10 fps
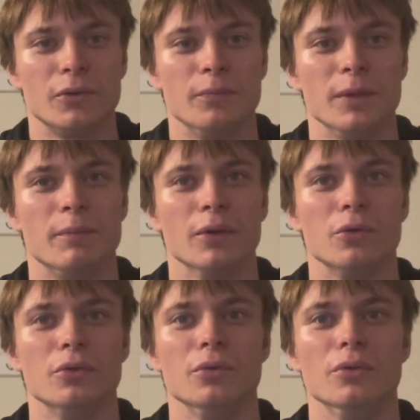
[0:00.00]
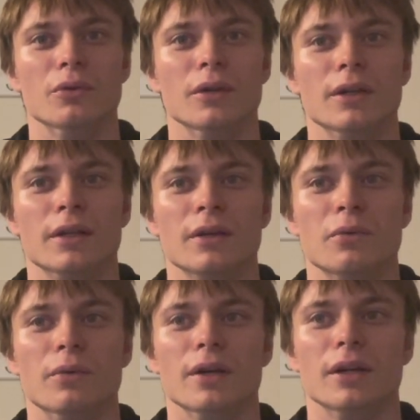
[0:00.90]
people who
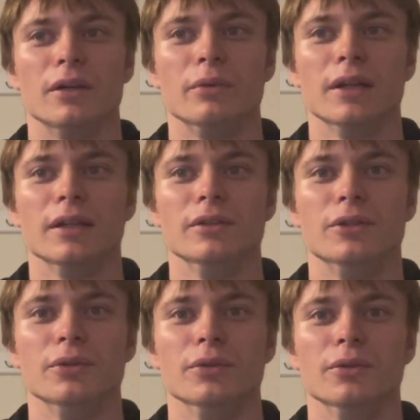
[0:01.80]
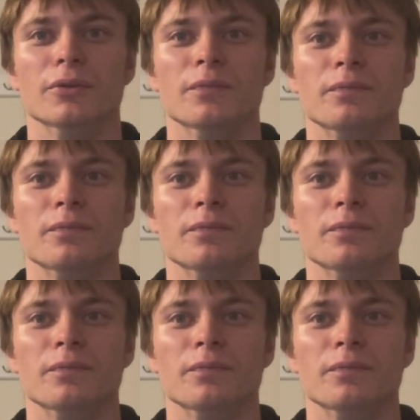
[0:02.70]
were willing to